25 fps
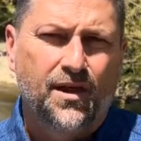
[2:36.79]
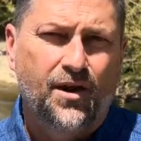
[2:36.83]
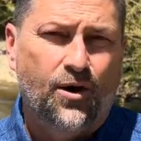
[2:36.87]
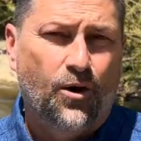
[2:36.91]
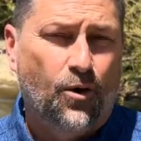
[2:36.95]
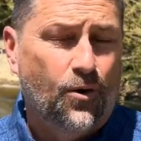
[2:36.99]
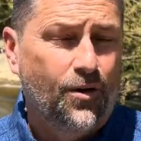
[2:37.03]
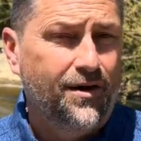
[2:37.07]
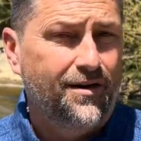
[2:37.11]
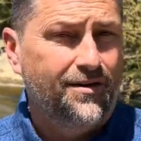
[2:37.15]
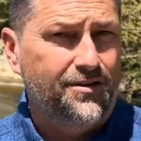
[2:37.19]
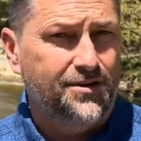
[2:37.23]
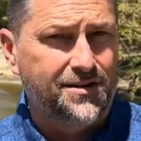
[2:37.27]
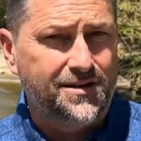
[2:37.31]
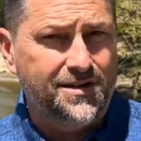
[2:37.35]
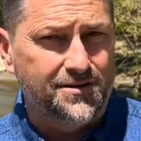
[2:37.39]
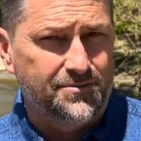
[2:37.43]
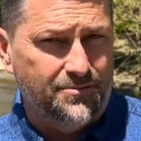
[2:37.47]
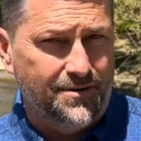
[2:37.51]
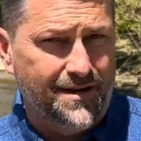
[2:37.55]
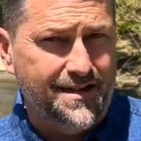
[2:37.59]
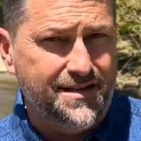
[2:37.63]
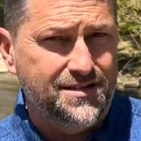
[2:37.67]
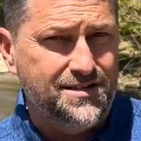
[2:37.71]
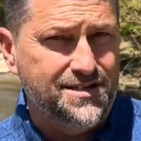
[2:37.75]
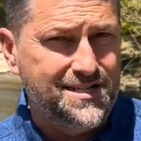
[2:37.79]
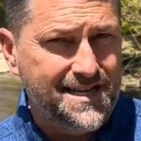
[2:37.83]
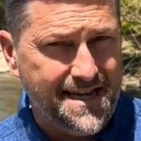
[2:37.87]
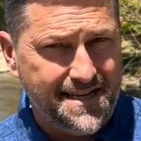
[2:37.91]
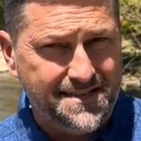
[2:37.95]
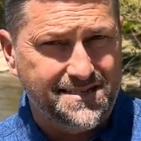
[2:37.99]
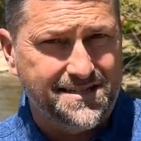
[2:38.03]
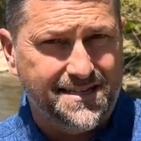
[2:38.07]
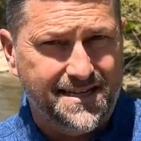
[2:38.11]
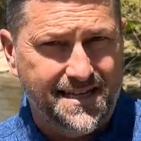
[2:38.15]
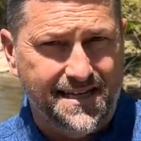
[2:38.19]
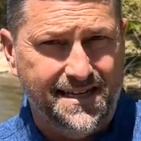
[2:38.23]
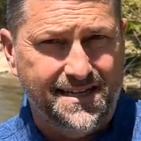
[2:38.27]
Or you can rent
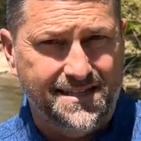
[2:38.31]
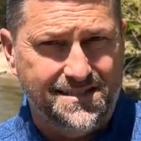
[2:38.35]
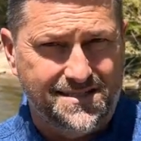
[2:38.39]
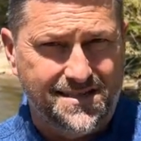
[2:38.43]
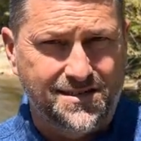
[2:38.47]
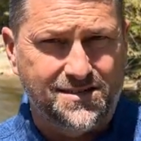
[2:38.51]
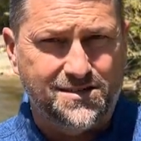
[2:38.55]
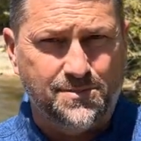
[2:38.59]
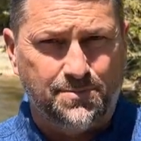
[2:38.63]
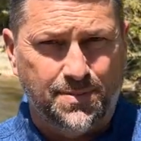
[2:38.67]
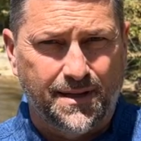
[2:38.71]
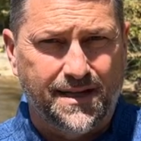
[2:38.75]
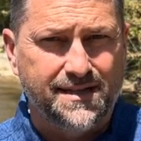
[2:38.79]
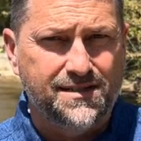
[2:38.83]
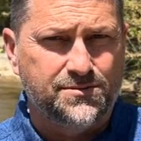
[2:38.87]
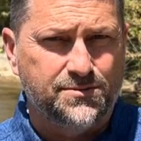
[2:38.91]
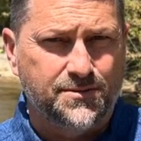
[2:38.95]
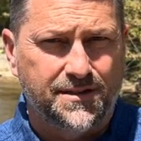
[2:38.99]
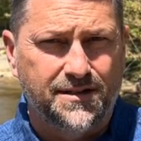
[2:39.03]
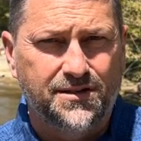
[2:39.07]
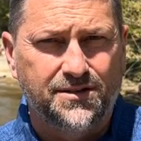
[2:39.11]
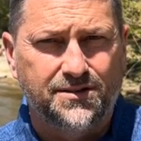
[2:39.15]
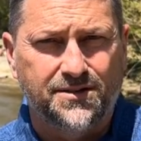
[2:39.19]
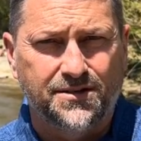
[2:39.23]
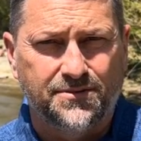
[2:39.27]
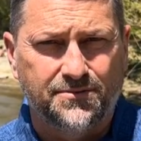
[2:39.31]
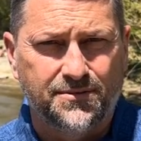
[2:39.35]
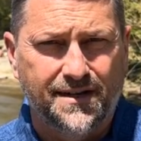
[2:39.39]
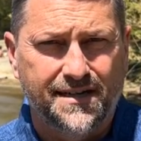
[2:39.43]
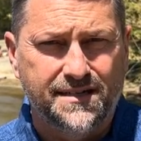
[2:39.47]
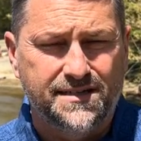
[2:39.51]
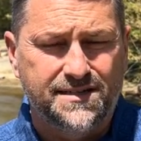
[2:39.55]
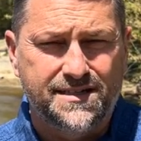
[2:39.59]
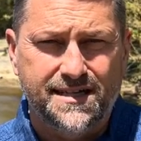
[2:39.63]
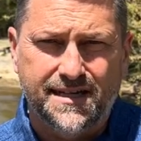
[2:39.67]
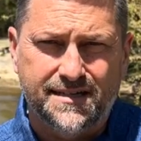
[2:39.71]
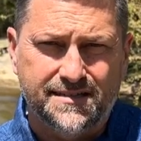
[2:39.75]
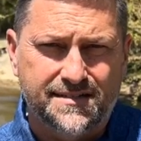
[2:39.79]
jet skis. There's a place where you can rent
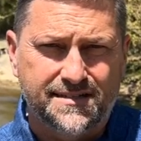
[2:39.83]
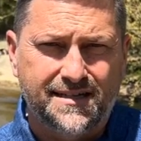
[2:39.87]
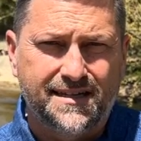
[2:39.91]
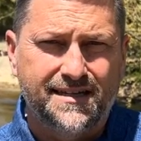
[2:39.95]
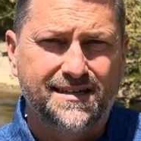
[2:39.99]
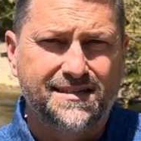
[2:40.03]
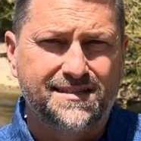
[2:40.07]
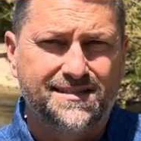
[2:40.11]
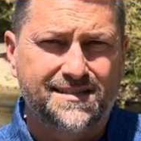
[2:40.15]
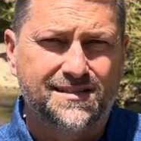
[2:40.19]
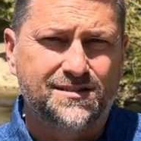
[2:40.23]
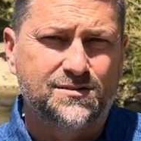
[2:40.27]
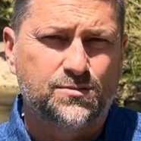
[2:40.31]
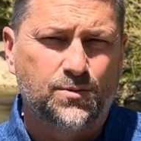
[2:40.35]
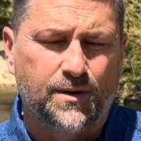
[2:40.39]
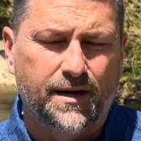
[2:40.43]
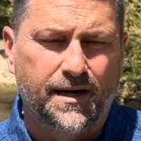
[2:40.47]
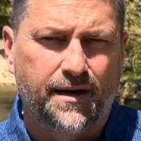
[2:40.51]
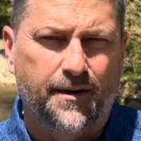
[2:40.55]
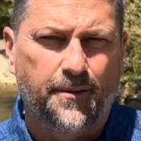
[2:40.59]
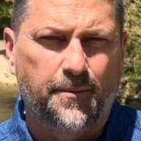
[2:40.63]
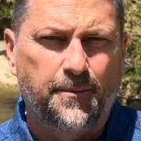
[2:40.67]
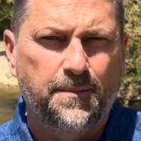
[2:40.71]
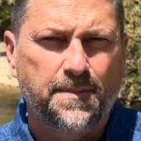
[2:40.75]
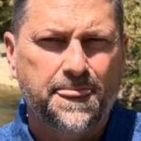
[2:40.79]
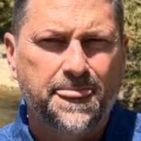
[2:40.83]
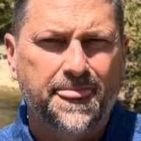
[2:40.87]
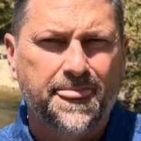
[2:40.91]
jet skis as well.